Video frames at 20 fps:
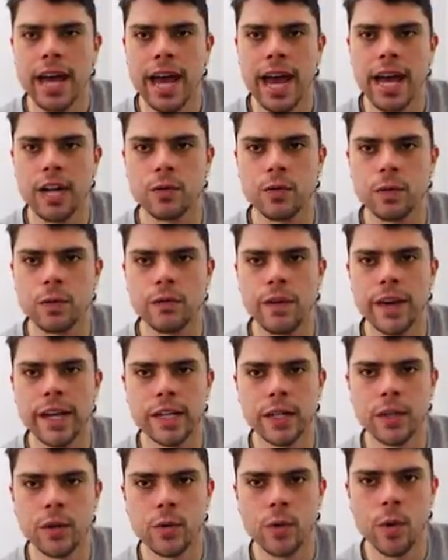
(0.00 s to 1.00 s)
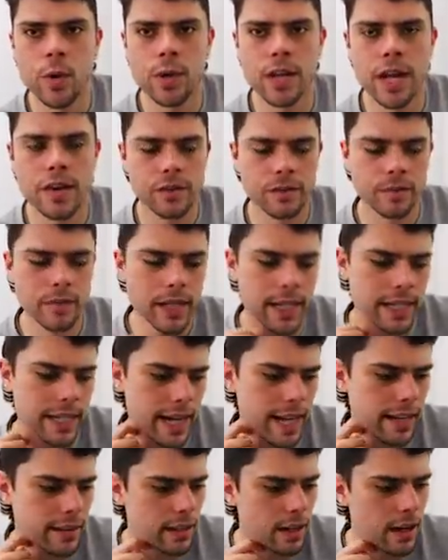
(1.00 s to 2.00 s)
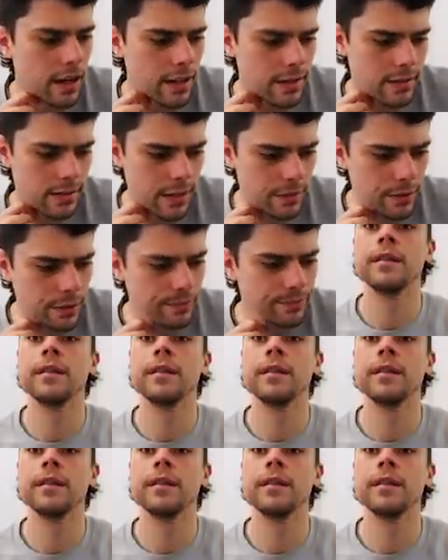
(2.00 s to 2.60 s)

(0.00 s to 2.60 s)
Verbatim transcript: and Chris Fagan, who never played at the highest level.